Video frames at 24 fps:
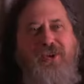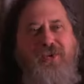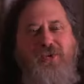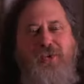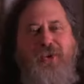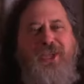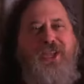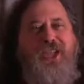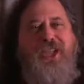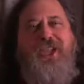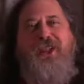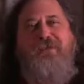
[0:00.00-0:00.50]

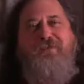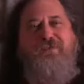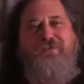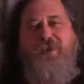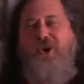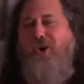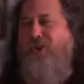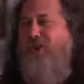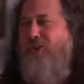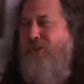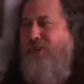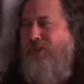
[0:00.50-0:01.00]
We can't
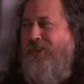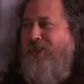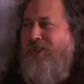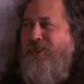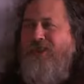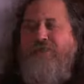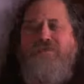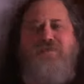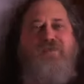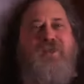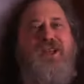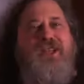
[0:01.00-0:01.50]
both
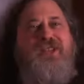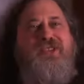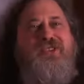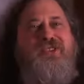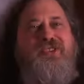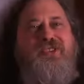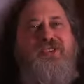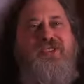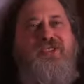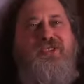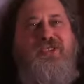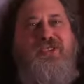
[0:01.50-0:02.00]
make
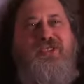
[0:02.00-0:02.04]
this.